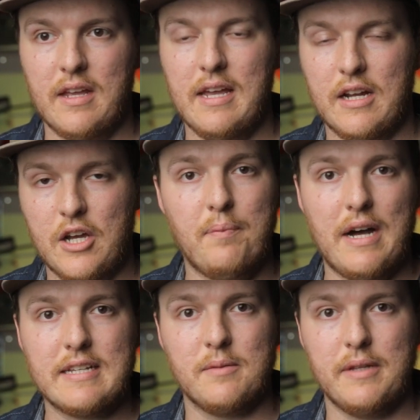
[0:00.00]
it could
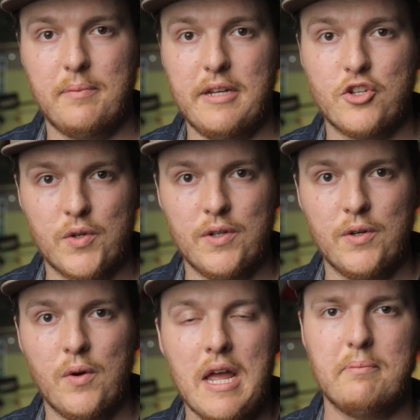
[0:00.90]
possibly be
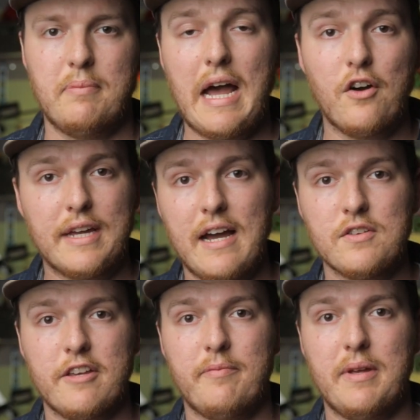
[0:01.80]
true, but how
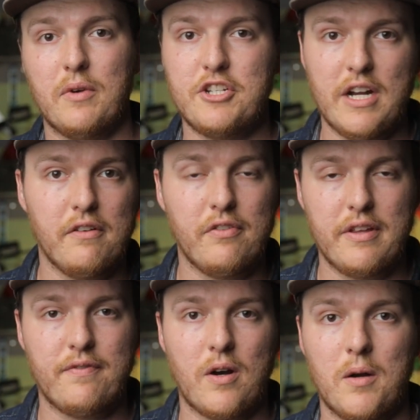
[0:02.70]
cows have been
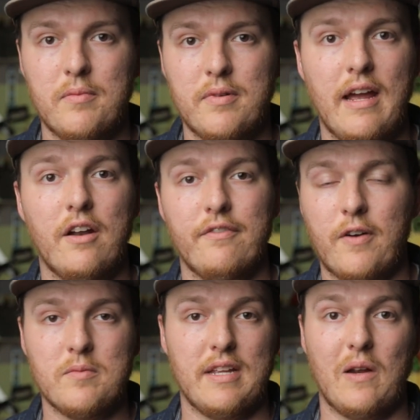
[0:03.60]
regeneratively farmed on
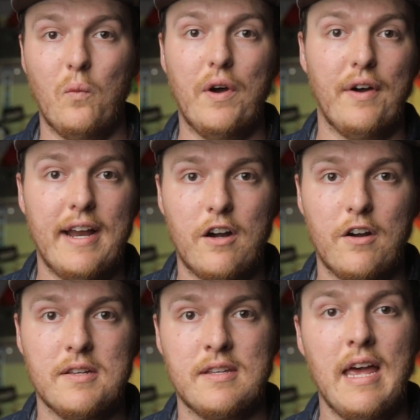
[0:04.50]
farms like Will
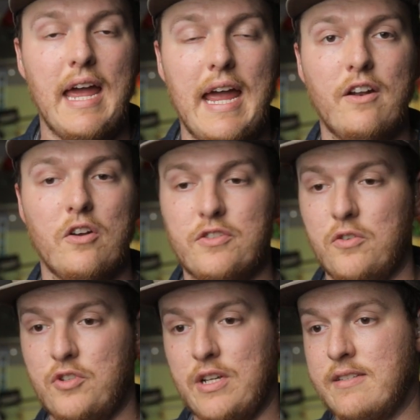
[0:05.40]
Harris, and
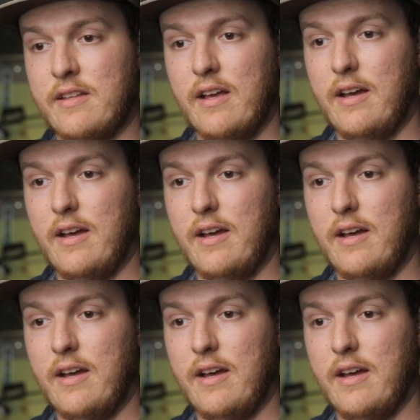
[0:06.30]
also just